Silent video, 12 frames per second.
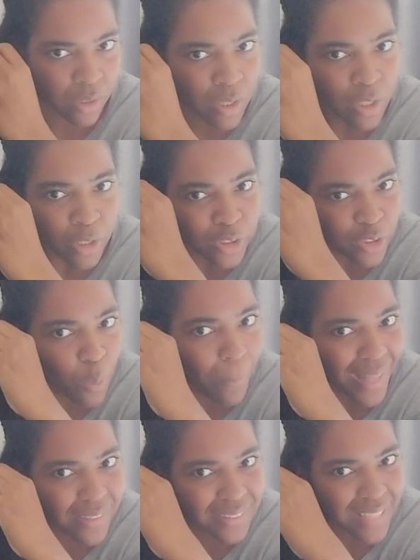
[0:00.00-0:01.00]
So by
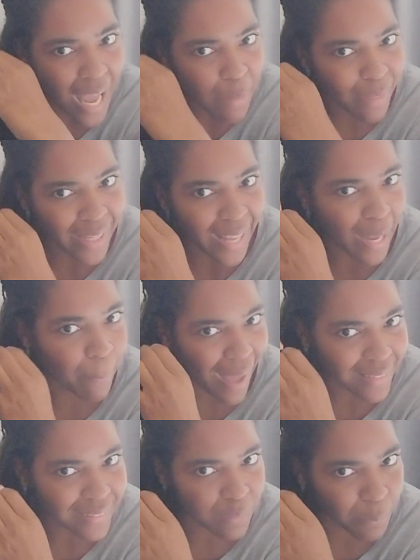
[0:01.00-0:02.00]
the time they came back
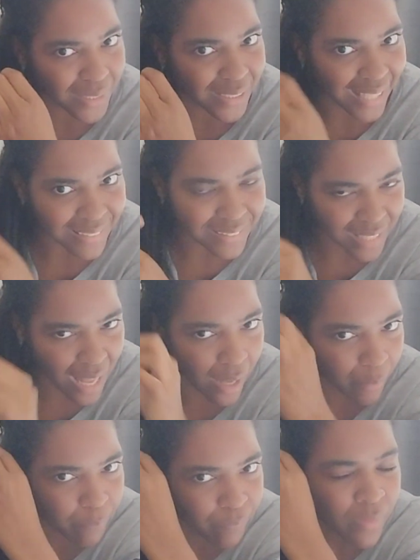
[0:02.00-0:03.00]
to me the last time,
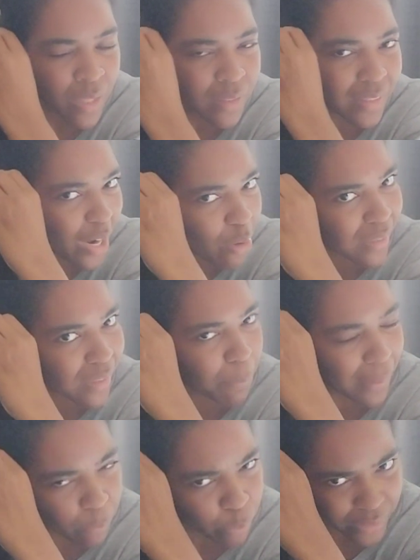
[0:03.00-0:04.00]
they already
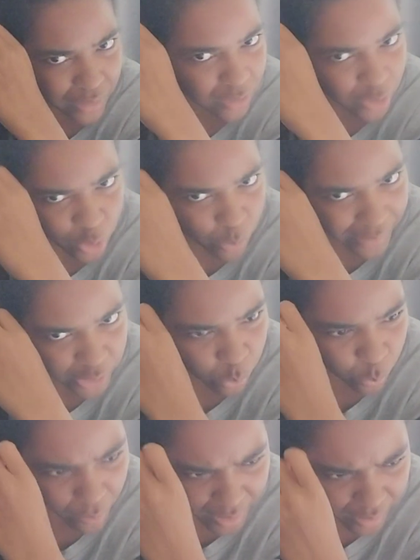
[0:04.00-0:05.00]
peeped what the situation
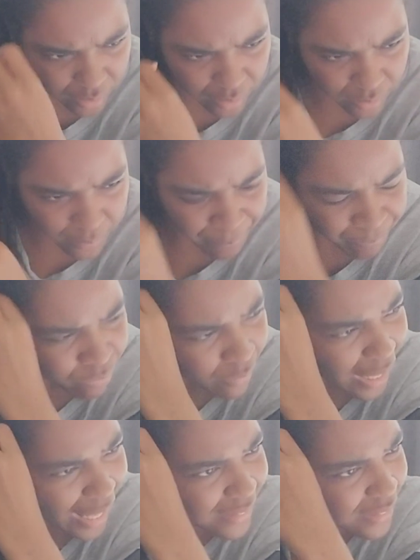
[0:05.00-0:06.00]
was.
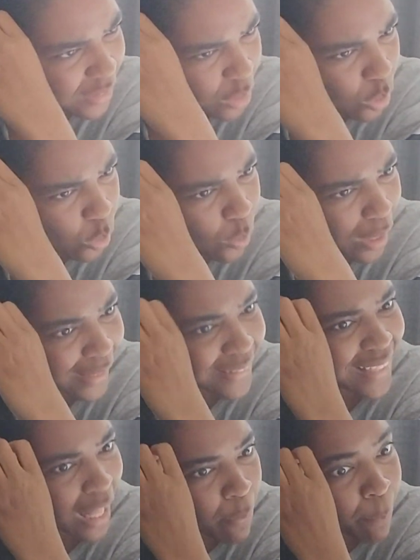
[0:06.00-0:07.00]
And so
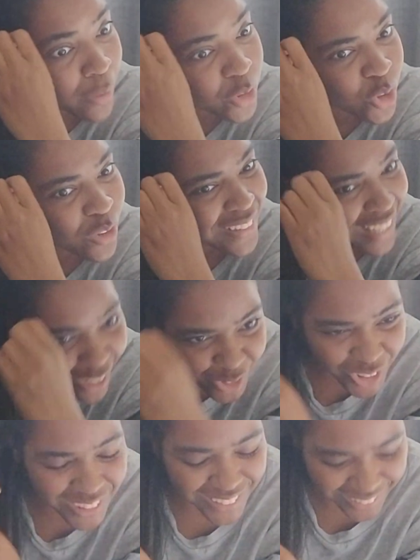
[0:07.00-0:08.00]
emotional intelligence
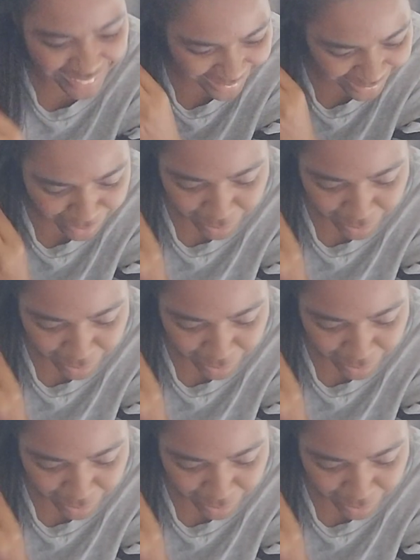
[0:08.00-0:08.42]
is going to,